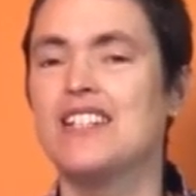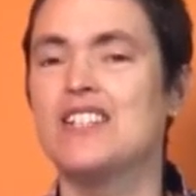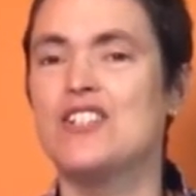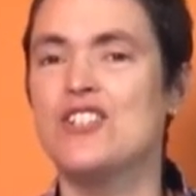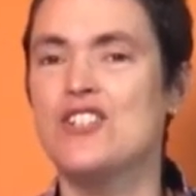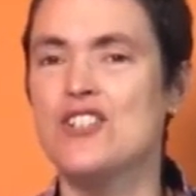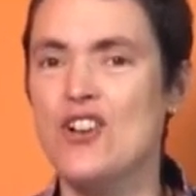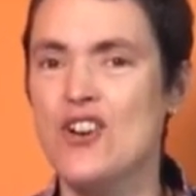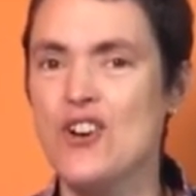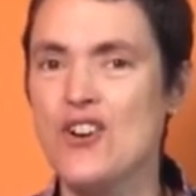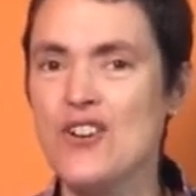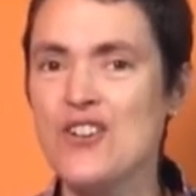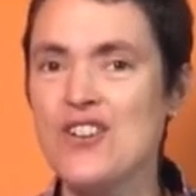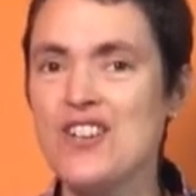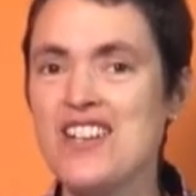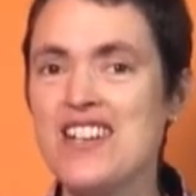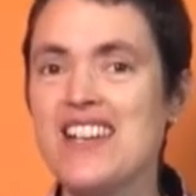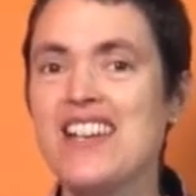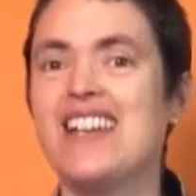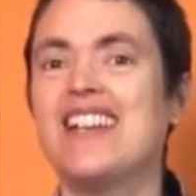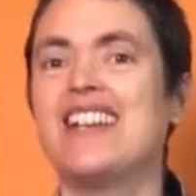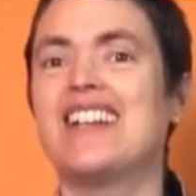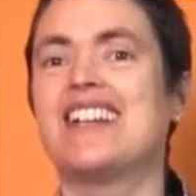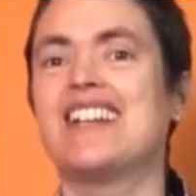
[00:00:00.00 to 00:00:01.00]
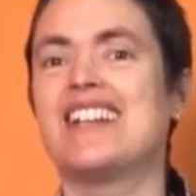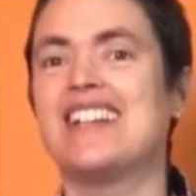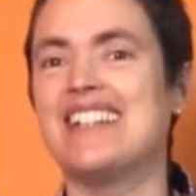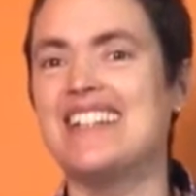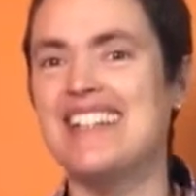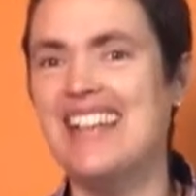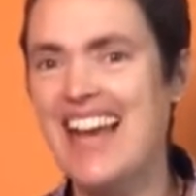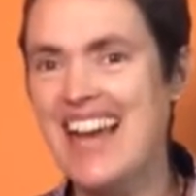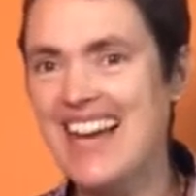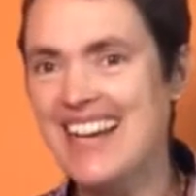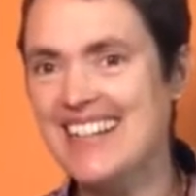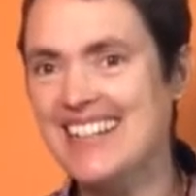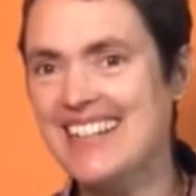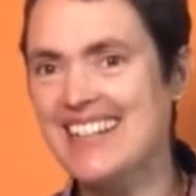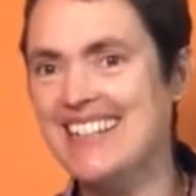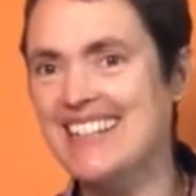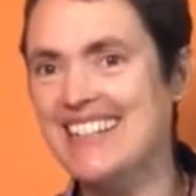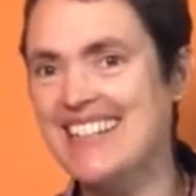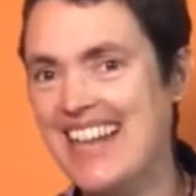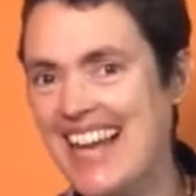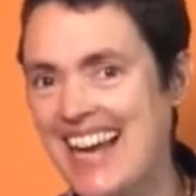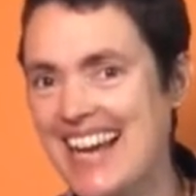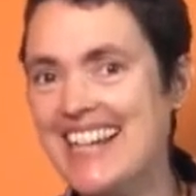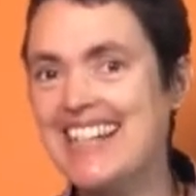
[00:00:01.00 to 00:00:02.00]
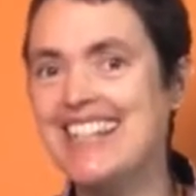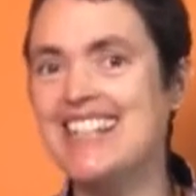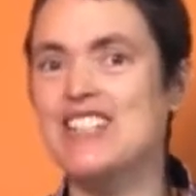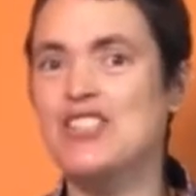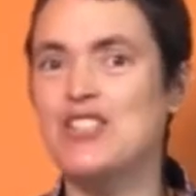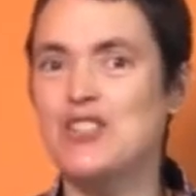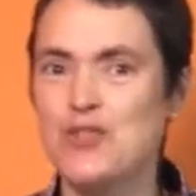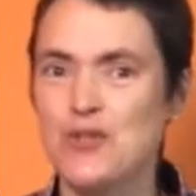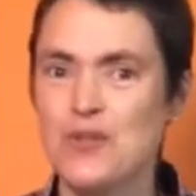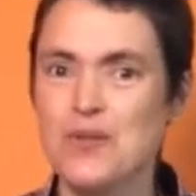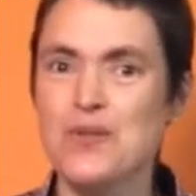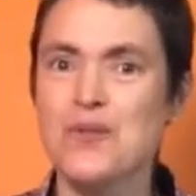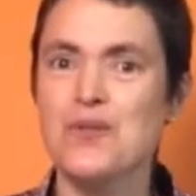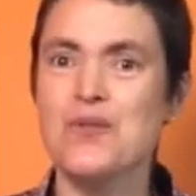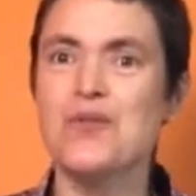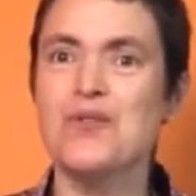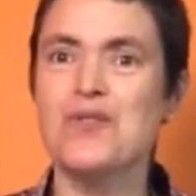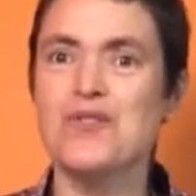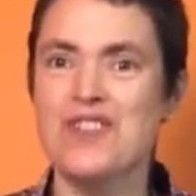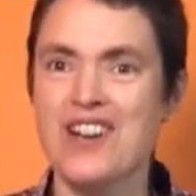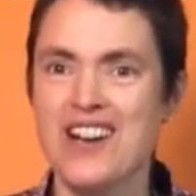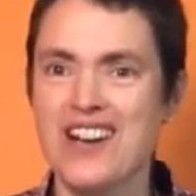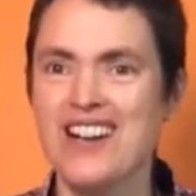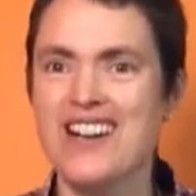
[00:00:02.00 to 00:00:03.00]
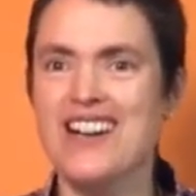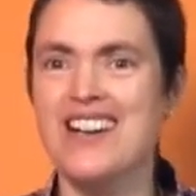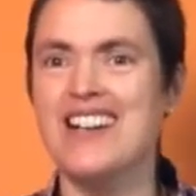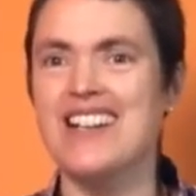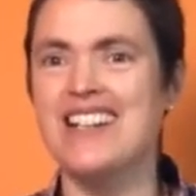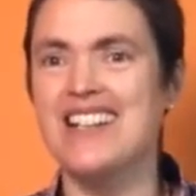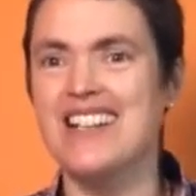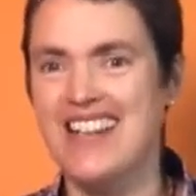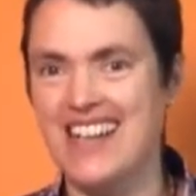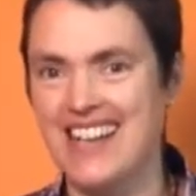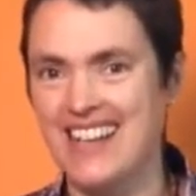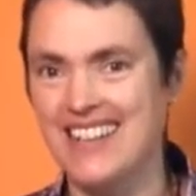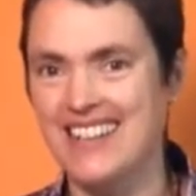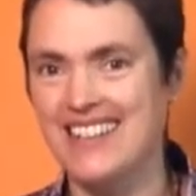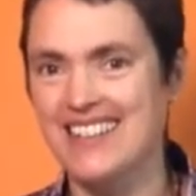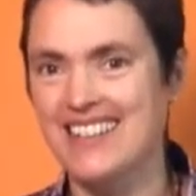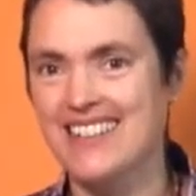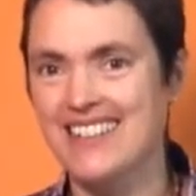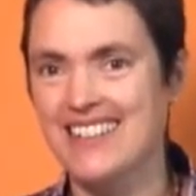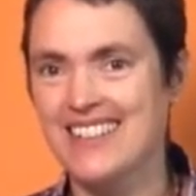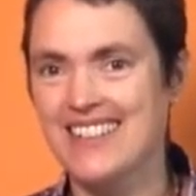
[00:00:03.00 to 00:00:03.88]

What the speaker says: John Kanaka Naka turaye.